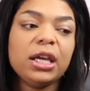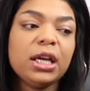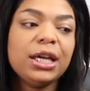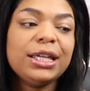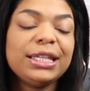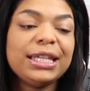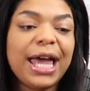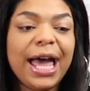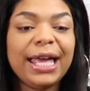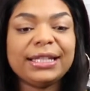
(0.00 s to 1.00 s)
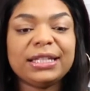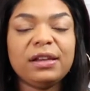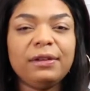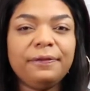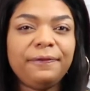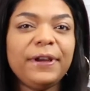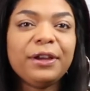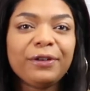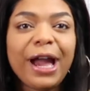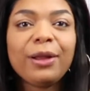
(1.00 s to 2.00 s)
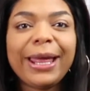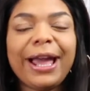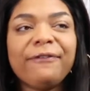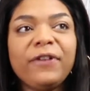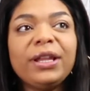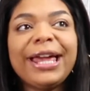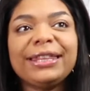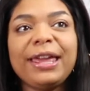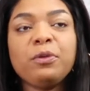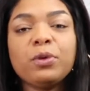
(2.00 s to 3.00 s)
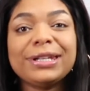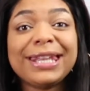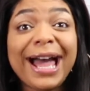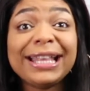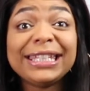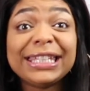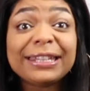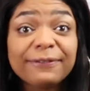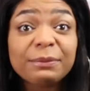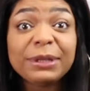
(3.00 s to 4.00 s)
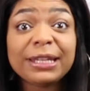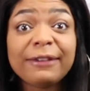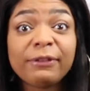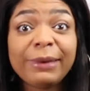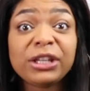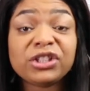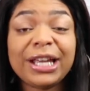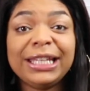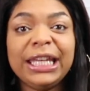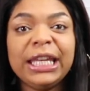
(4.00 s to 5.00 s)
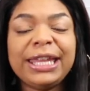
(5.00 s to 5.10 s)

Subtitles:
could not figure out, like, I felt like they were not giving me the information I needed.